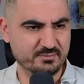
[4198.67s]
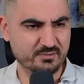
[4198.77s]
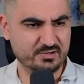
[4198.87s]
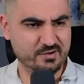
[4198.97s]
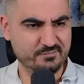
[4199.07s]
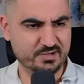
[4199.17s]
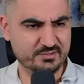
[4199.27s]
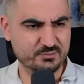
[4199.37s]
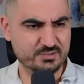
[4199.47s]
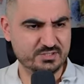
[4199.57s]
Come on, Rafa
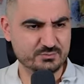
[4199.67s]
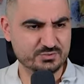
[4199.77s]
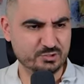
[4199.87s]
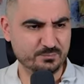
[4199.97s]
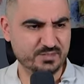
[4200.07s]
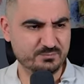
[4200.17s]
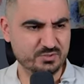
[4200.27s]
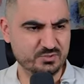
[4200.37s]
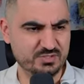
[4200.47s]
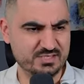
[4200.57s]
Varane. You need to stop
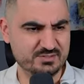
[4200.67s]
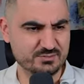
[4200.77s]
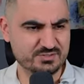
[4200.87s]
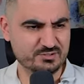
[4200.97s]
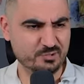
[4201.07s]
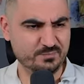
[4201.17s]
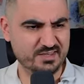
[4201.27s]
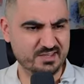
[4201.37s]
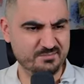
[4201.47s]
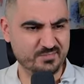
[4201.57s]
them. You need to stop
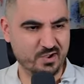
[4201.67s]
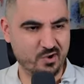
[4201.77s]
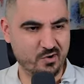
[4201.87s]
them.